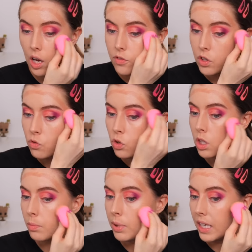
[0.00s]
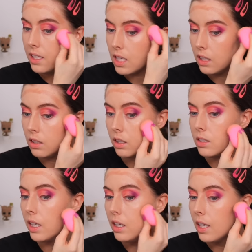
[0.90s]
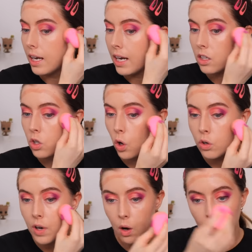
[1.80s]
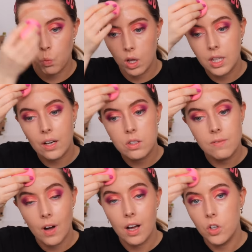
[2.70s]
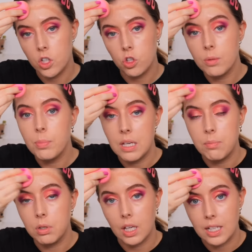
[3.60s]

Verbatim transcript: Her funeral took place in London and over 1,500 people